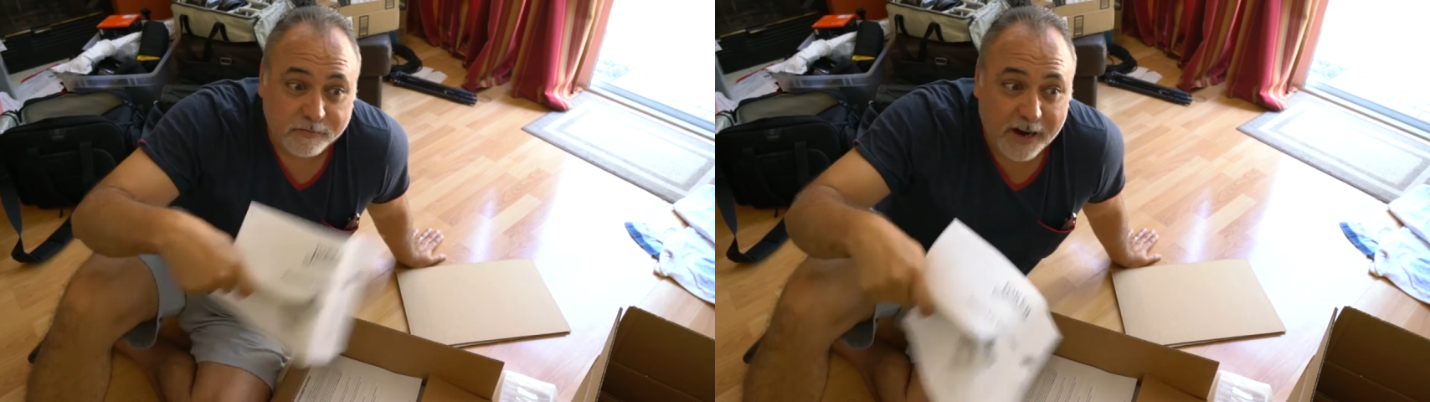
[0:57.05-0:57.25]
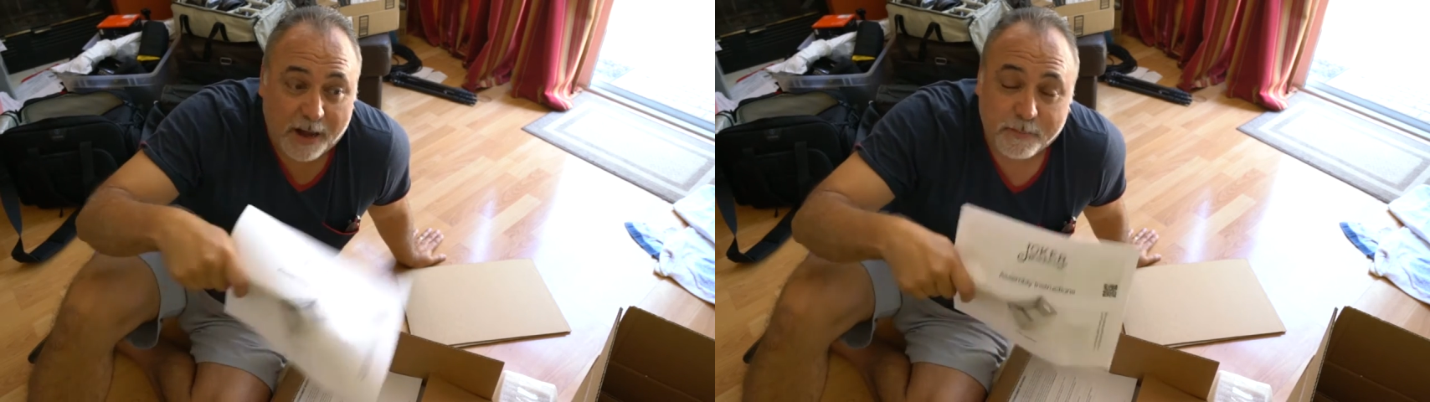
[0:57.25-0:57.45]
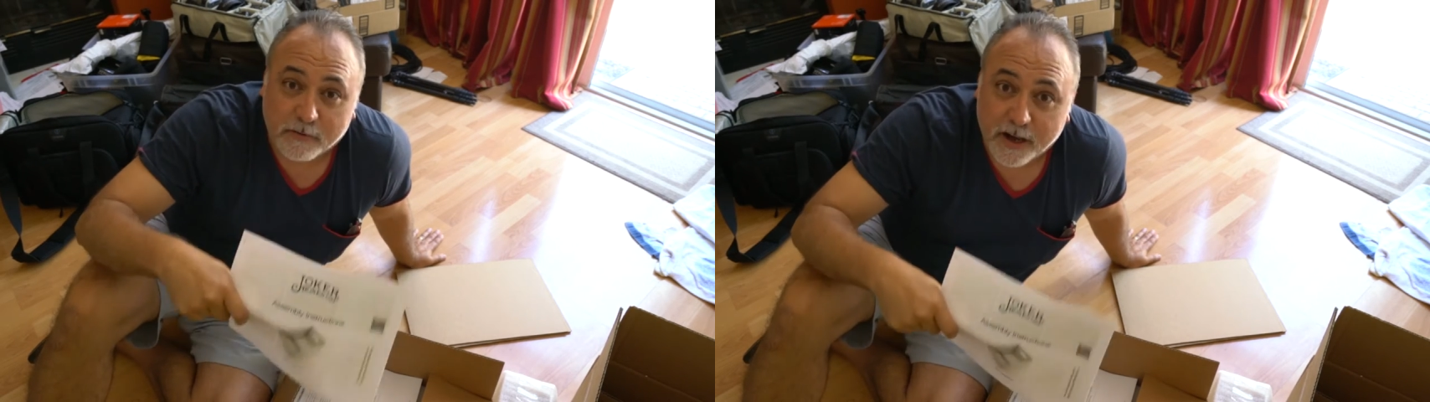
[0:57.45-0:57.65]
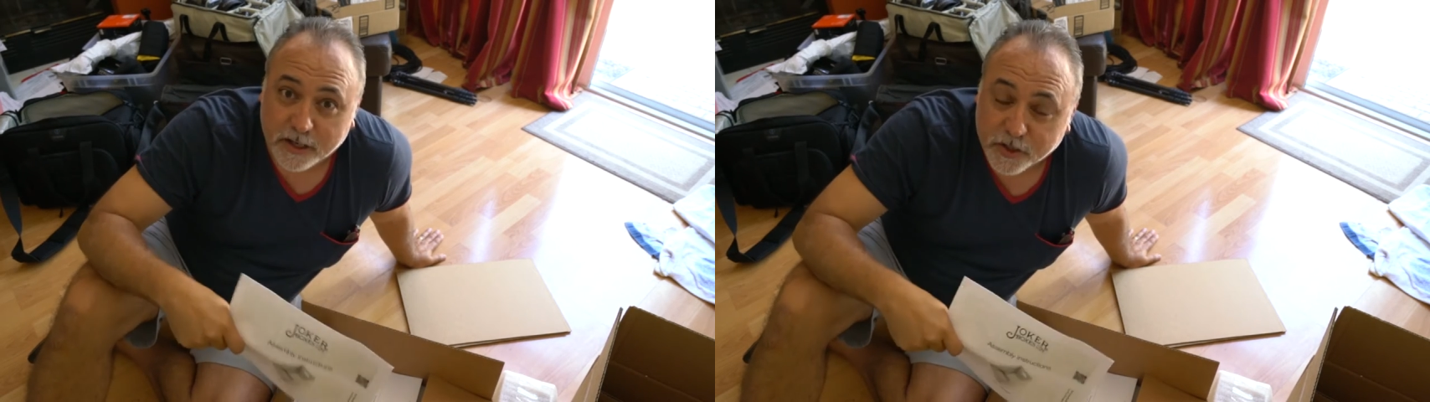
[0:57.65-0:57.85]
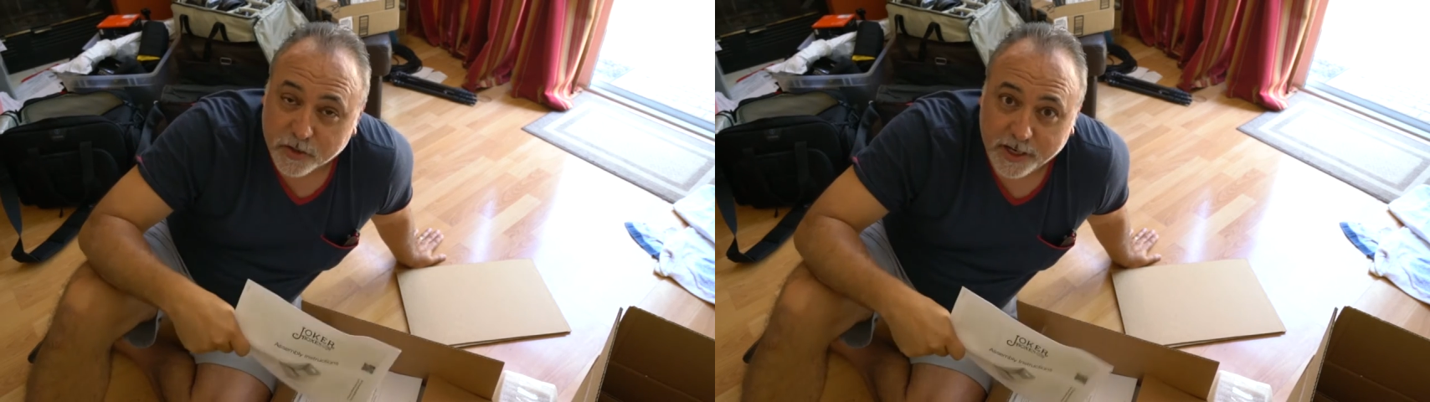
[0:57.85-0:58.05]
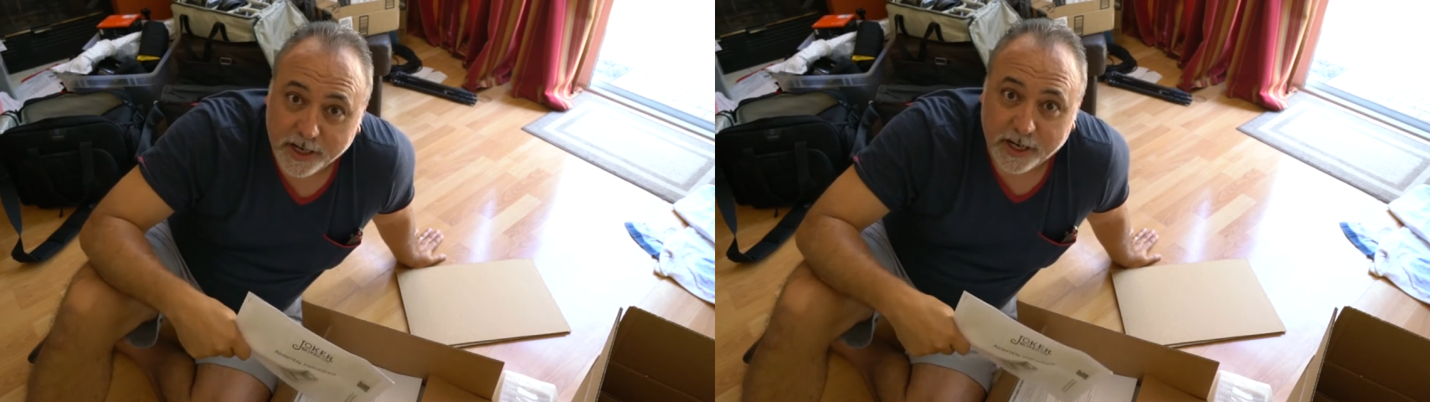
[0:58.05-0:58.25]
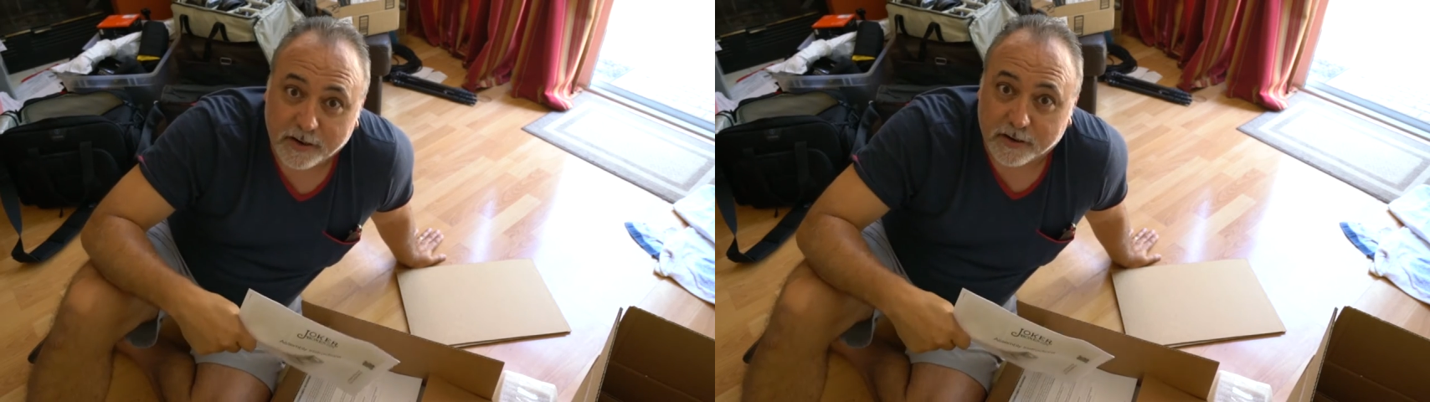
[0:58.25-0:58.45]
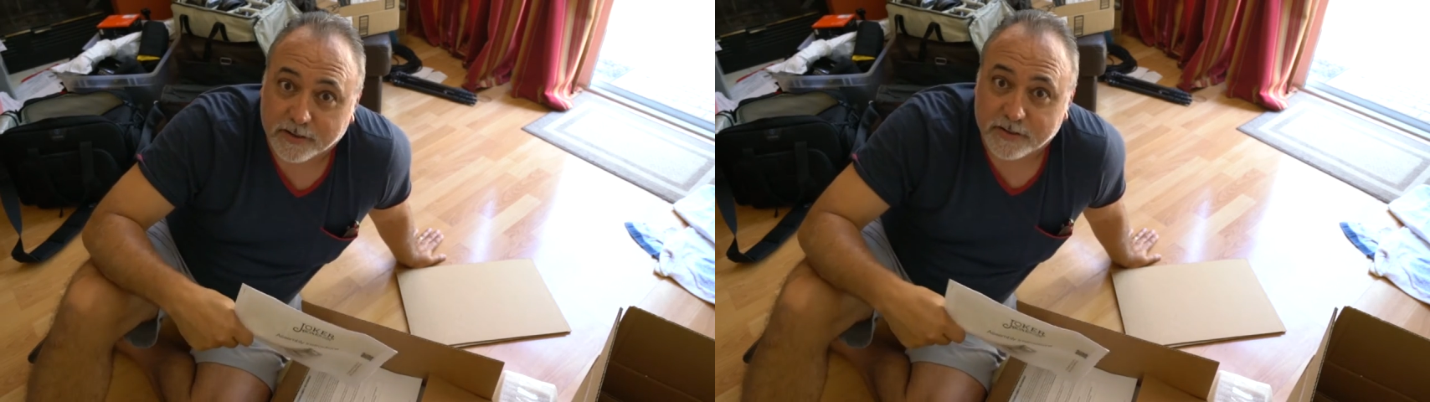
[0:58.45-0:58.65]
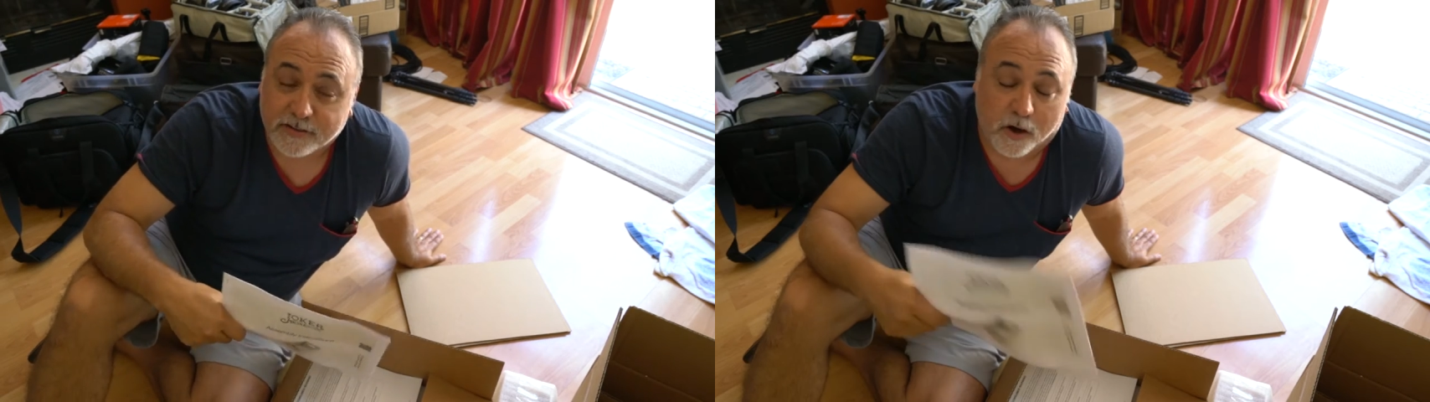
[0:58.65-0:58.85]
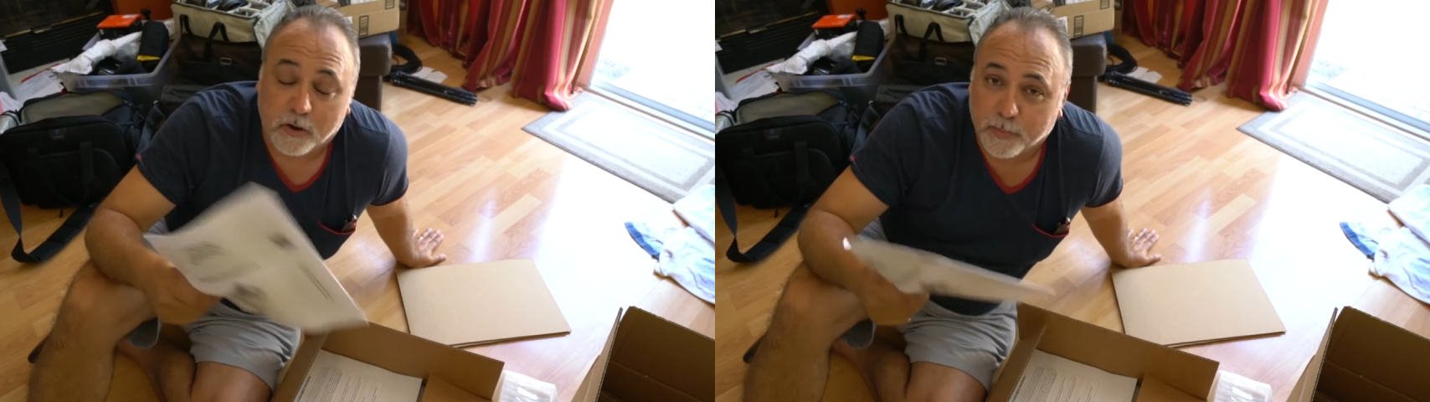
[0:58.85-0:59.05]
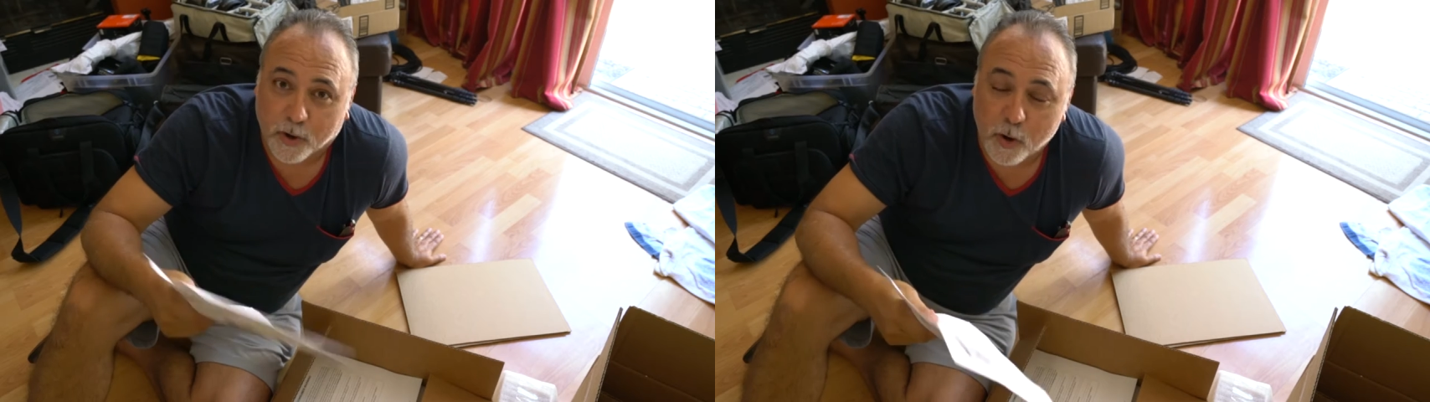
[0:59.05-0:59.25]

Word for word: wrap it around a tree or a stump or